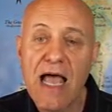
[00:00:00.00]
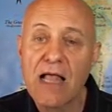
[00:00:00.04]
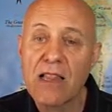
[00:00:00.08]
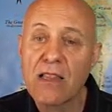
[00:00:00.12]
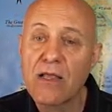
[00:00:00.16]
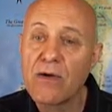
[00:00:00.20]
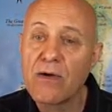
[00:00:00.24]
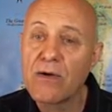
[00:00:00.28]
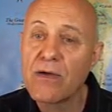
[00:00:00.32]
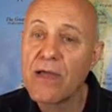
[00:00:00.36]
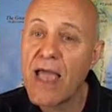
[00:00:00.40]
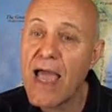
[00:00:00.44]

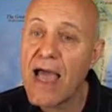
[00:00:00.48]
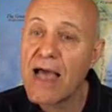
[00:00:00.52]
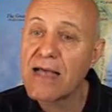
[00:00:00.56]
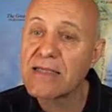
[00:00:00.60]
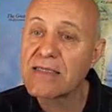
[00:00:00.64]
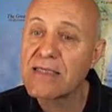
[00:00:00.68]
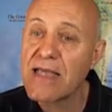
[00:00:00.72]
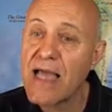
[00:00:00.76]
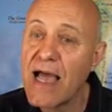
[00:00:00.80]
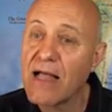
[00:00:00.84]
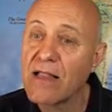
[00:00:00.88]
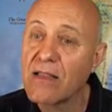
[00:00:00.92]

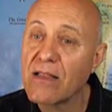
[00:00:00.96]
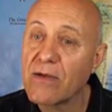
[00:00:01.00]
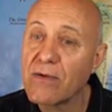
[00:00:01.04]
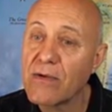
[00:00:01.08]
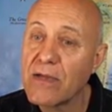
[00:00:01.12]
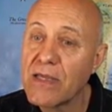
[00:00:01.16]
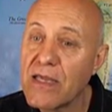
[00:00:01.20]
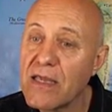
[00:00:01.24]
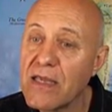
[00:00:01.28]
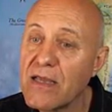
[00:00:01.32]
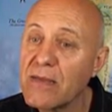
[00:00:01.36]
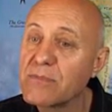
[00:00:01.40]

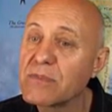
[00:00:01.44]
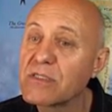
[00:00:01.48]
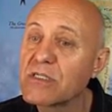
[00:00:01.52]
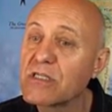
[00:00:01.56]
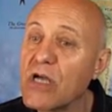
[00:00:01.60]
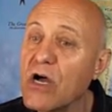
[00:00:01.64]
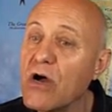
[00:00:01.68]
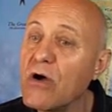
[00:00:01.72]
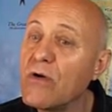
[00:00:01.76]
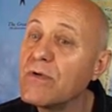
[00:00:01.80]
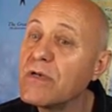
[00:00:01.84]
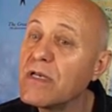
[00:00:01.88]
Elohim
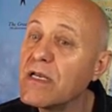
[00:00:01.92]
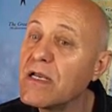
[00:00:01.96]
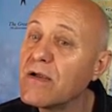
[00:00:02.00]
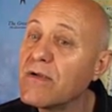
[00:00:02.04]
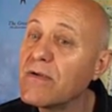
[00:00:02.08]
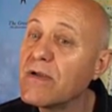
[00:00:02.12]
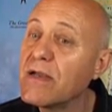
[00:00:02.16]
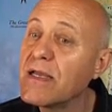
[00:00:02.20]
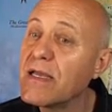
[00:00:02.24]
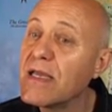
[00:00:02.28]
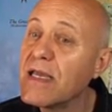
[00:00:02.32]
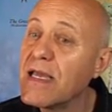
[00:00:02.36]
so
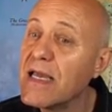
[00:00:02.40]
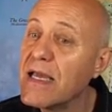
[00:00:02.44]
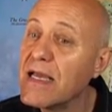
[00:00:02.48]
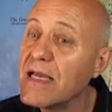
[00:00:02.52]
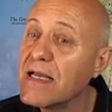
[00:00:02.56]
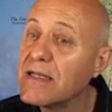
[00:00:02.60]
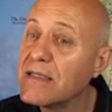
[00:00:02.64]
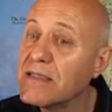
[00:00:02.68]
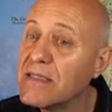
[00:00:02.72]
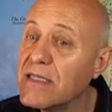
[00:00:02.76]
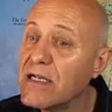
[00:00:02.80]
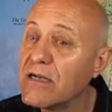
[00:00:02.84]

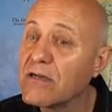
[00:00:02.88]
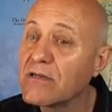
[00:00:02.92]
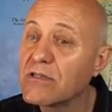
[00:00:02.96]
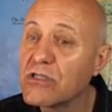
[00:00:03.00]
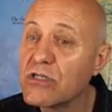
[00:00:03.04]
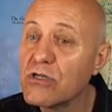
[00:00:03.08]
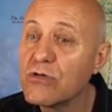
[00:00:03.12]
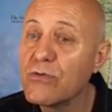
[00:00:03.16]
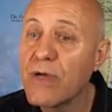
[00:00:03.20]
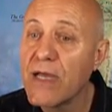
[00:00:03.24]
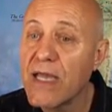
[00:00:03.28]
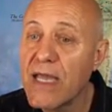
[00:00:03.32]
near
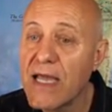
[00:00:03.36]
to